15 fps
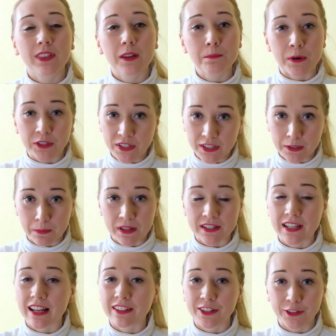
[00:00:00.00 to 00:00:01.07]
participants,
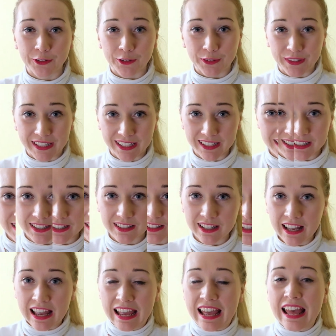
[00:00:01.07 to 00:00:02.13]
other colleagues.
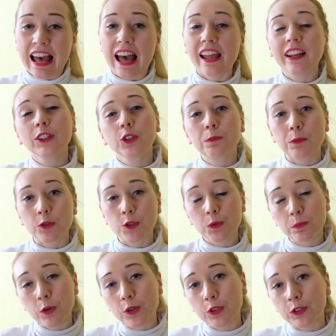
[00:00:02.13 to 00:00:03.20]
I had to
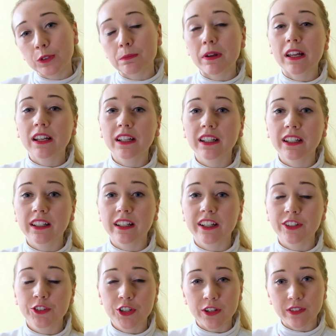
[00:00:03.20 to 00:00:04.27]
postpone my
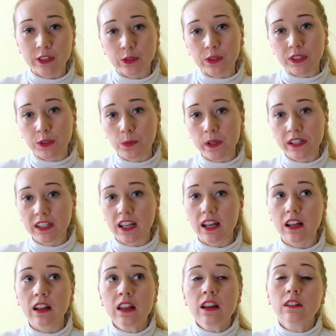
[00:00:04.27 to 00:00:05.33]
travel to
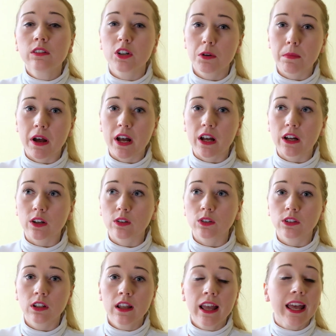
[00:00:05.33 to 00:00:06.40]
Lithuania for
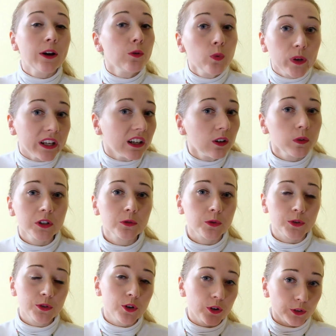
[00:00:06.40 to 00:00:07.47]
about a week, which
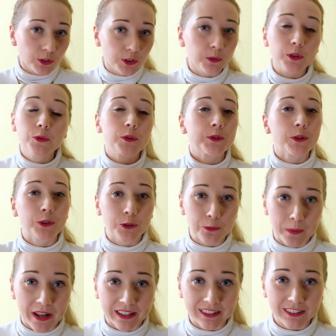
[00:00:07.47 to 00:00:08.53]
was not too
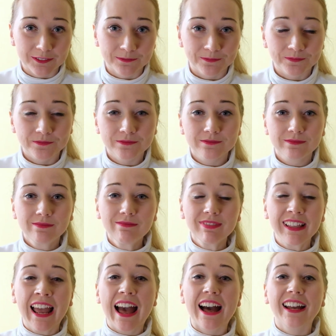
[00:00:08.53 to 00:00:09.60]
bad.
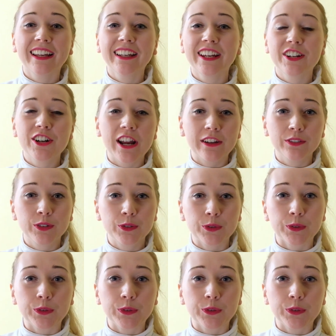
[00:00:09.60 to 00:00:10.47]
I arrived to